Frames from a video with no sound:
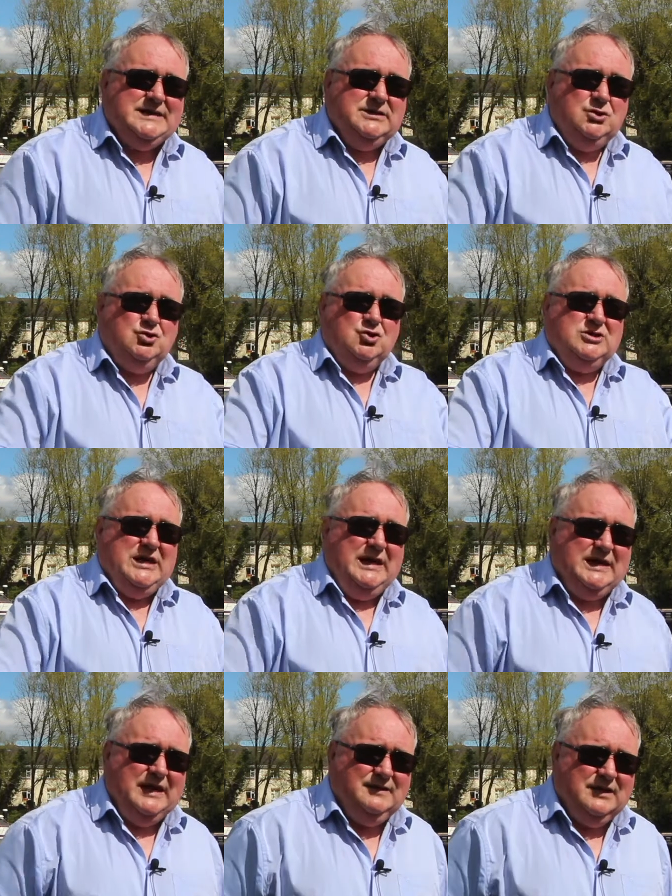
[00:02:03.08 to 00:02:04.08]
you should
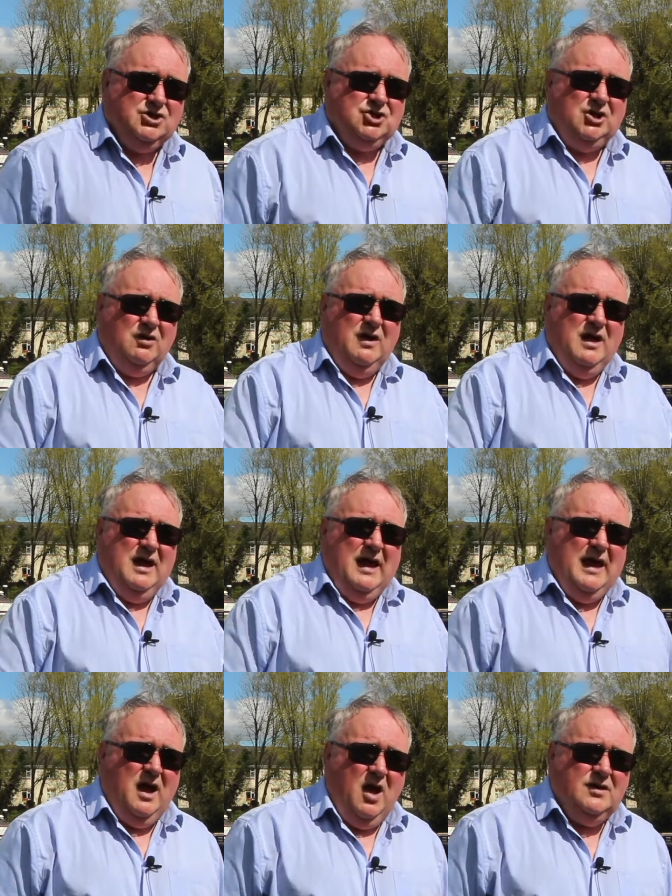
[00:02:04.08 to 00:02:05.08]
take in this year
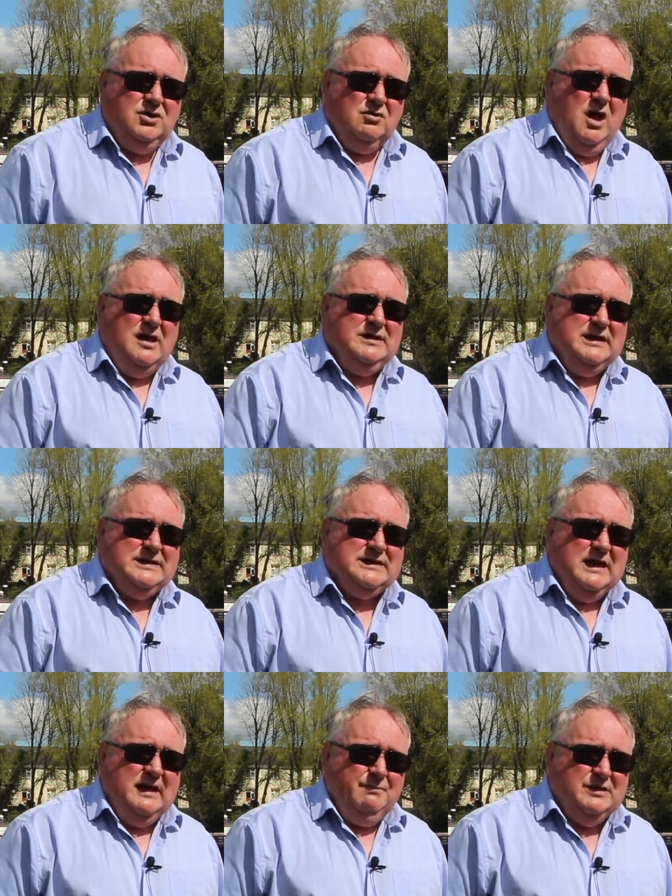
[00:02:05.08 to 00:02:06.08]
on your holidays,
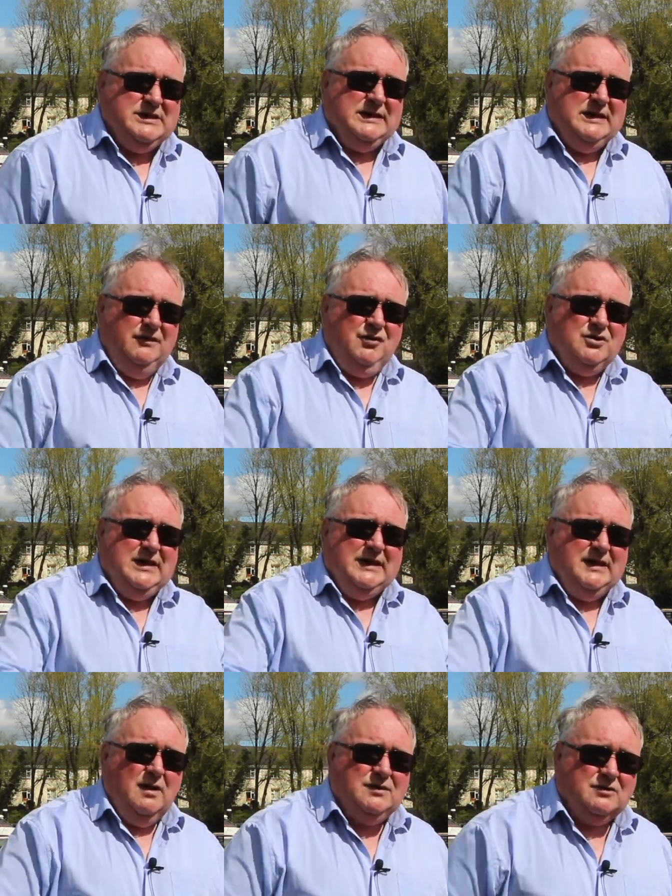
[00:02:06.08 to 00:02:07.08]
particularly if you're
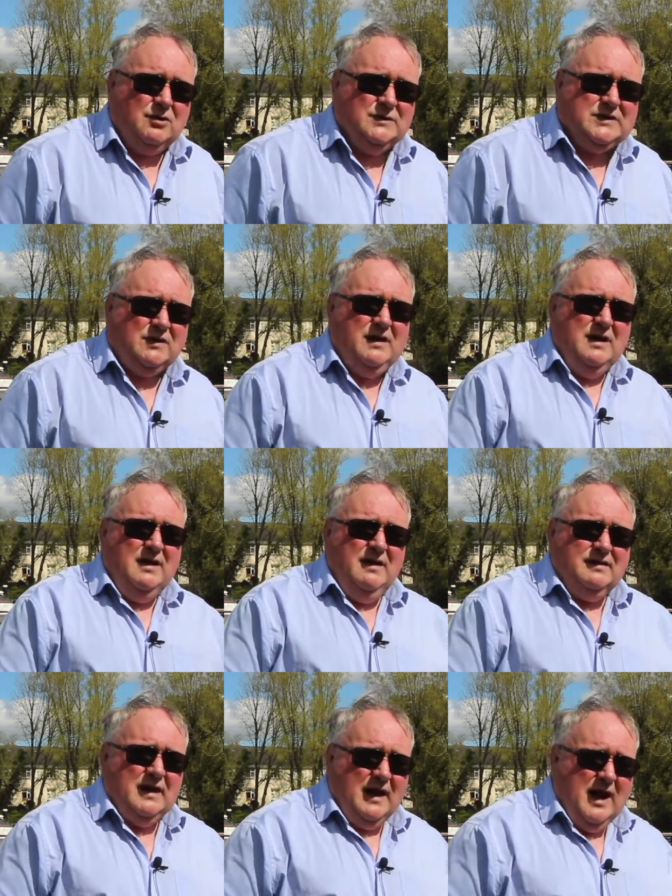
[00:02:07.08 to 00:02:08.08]
taking out a cruiser,
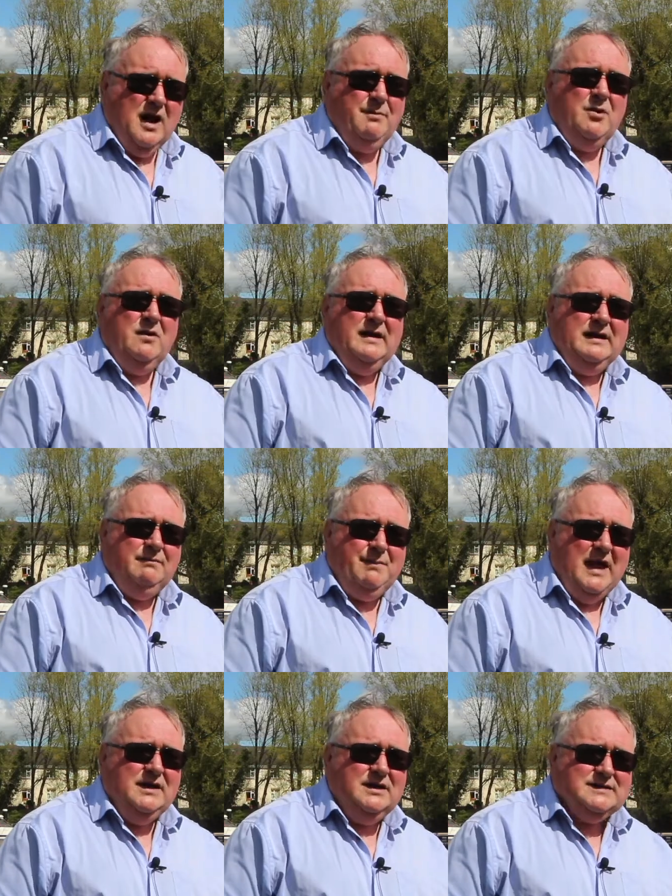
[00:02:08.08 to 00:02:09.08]
the harbour in
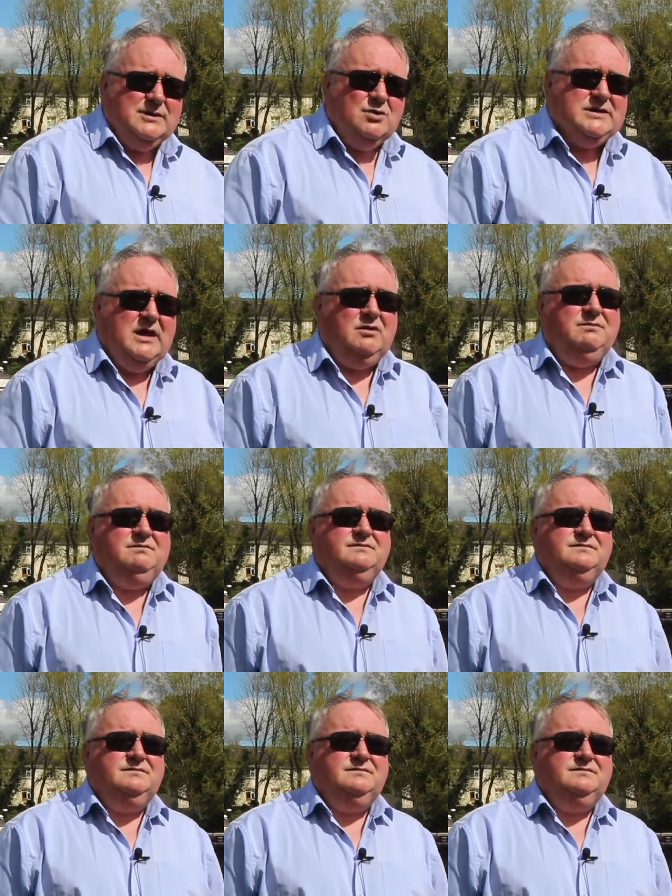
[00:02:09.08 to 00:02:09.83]
Ballinasloe town.